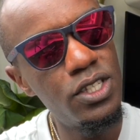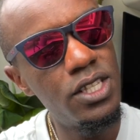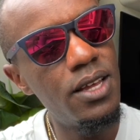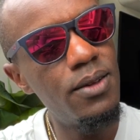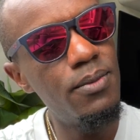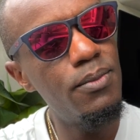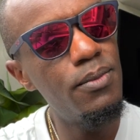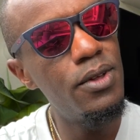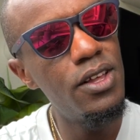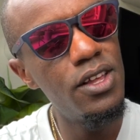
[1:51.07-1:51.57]

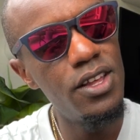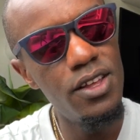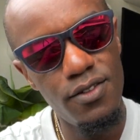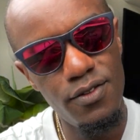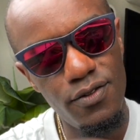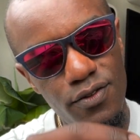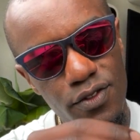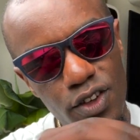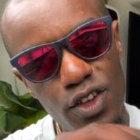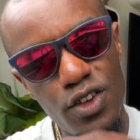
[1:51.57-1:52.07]
them
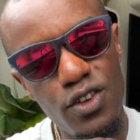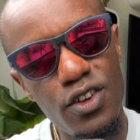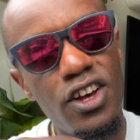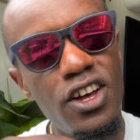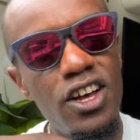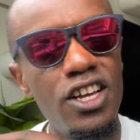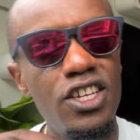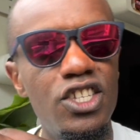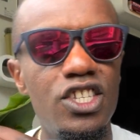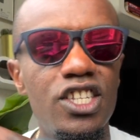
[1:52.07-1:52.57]
for you
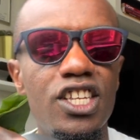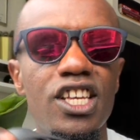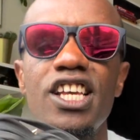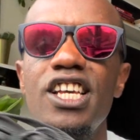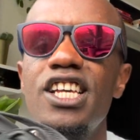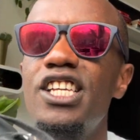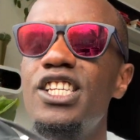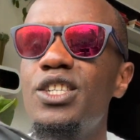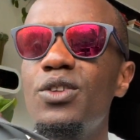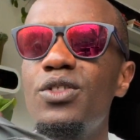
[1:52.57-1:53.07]
guys.
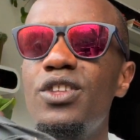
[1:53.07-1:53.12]
So